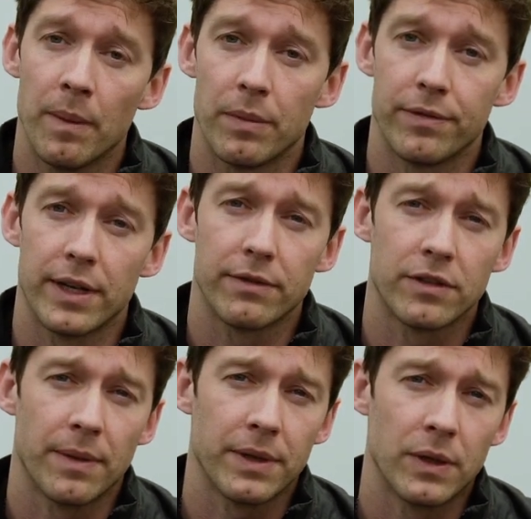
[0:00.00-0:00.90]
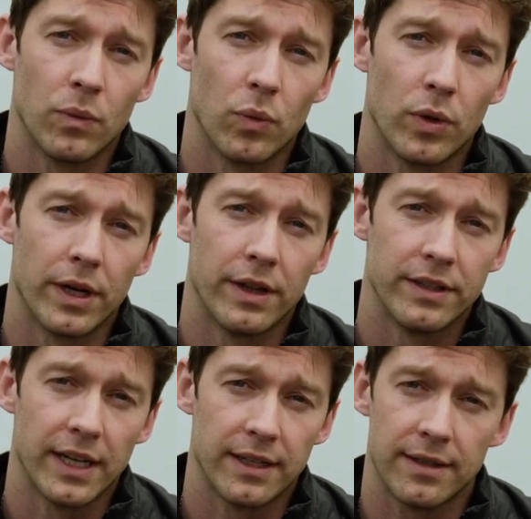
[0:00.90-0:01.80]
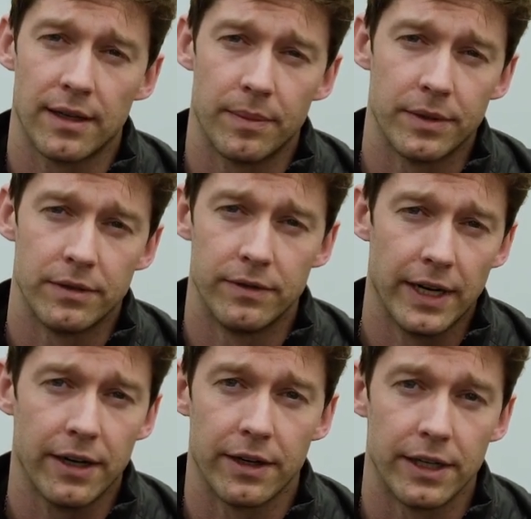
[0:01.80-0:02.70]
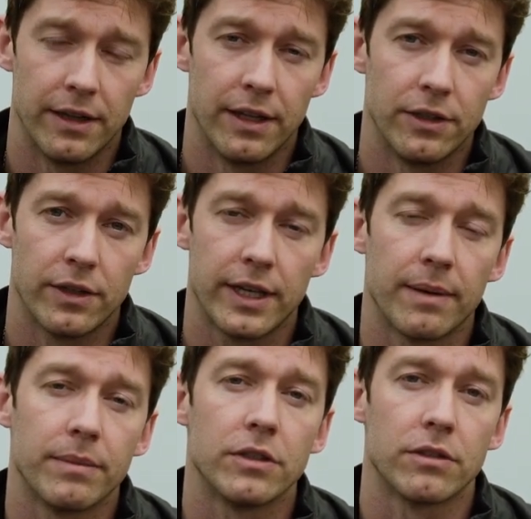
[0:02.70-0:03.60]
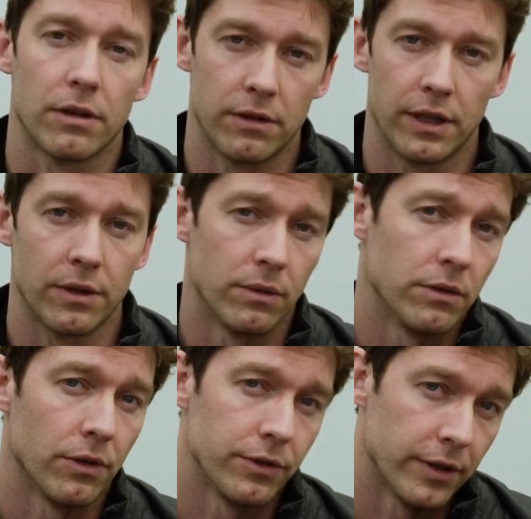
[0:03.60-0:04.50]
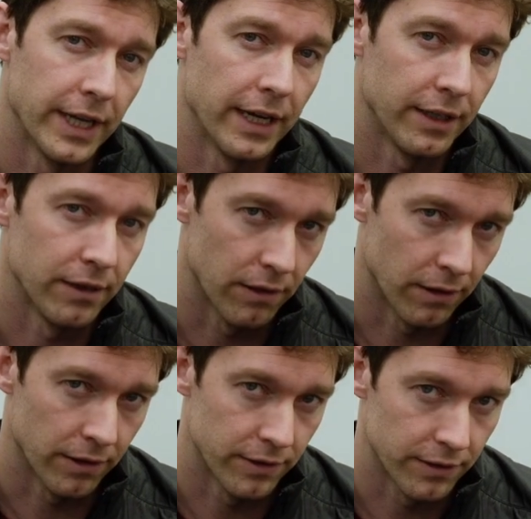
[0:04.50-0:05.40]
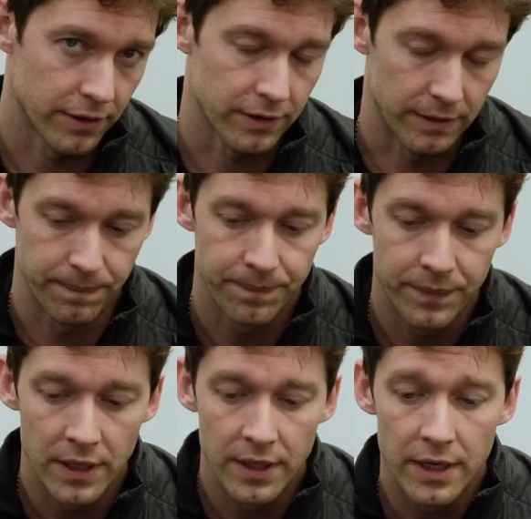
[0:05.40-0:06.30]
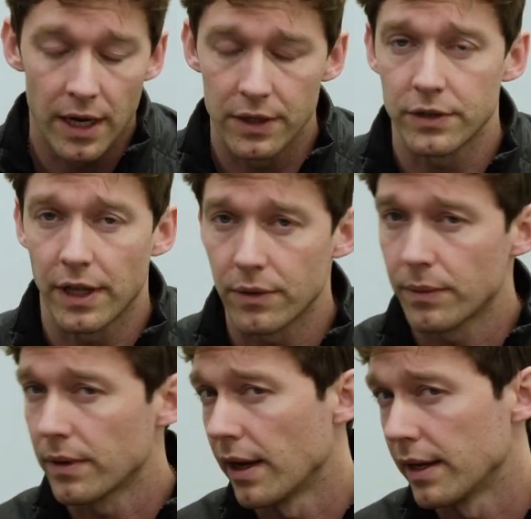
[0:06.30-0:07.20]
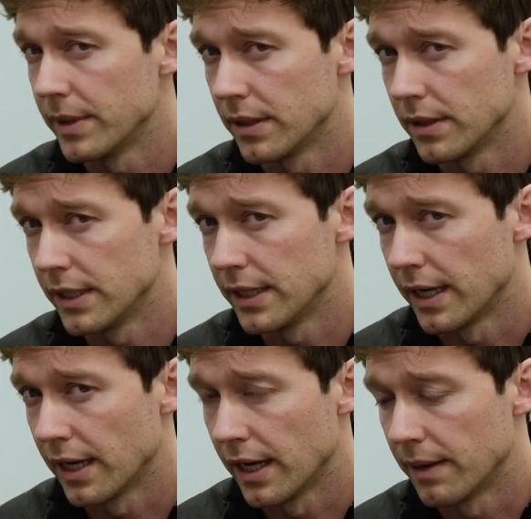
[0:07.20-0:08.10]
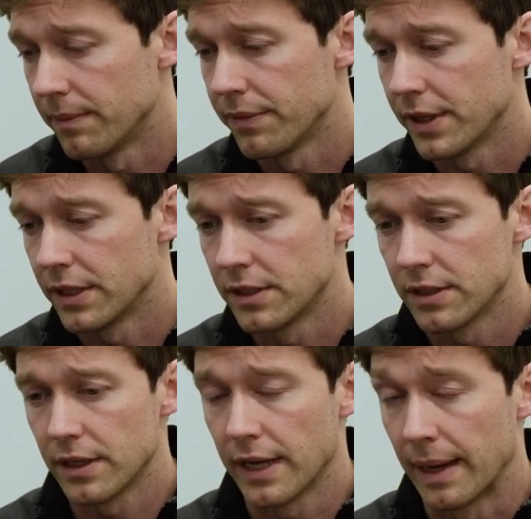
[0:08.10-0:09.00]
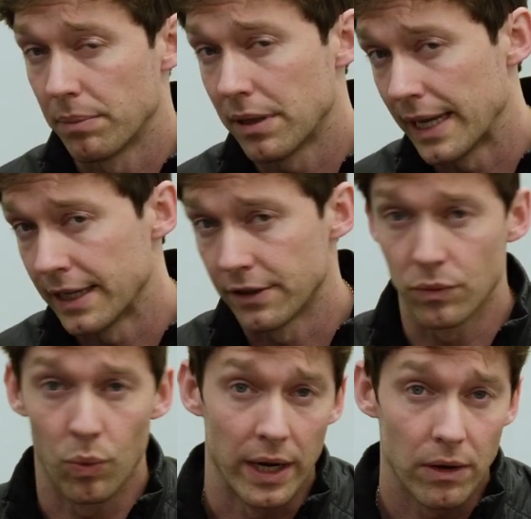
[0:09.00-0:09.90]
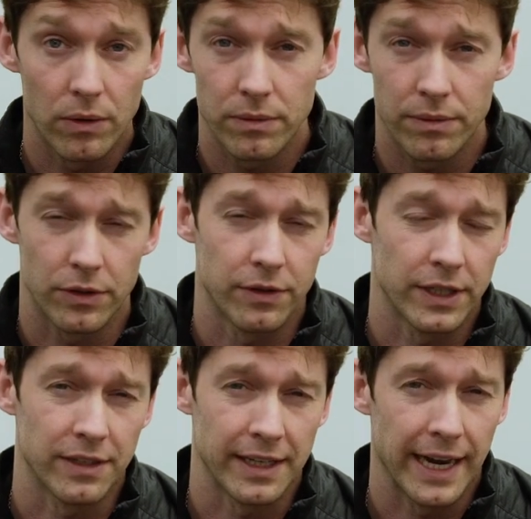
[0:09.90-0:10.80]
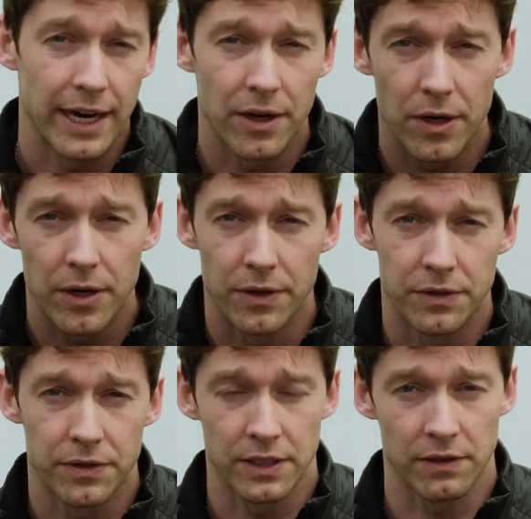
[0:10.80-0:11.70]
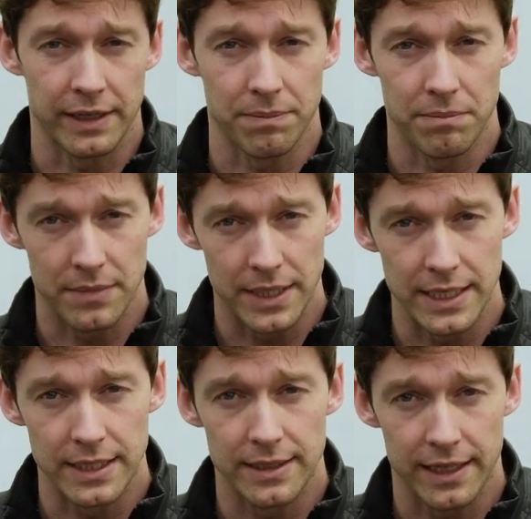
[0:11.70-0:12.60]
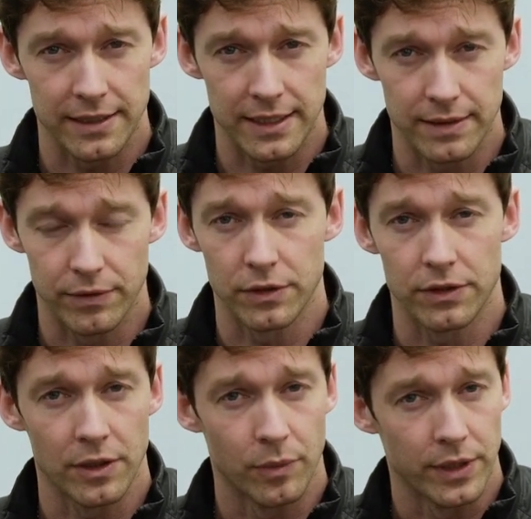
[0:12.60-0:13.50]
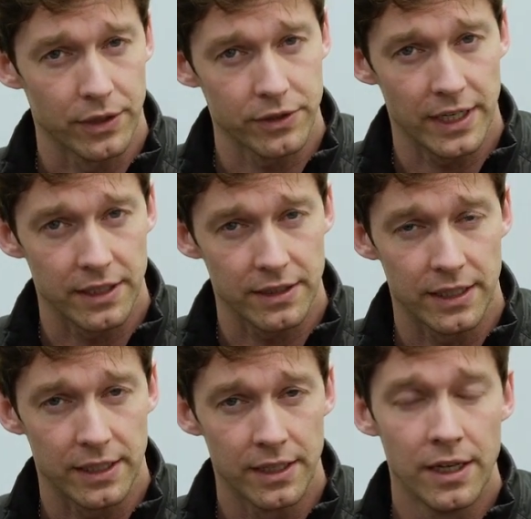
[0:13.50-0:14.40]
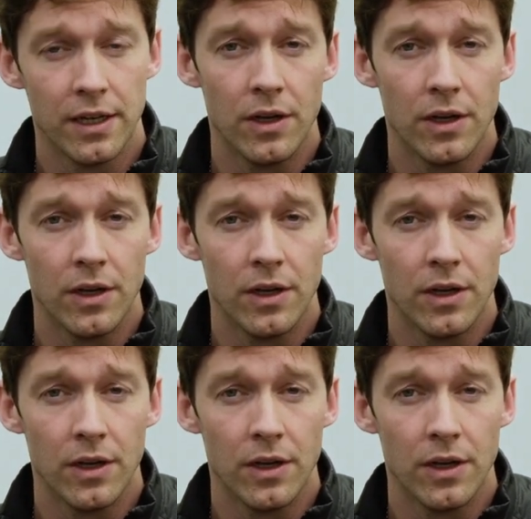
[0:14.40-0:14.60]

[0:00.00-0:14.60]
But if you have something where the test setup is varied, then you can't be certain that the results you're getting are consistent. And there's other reliability um, things at play as well. There's things like error, there's things like me testing versus someone else testing,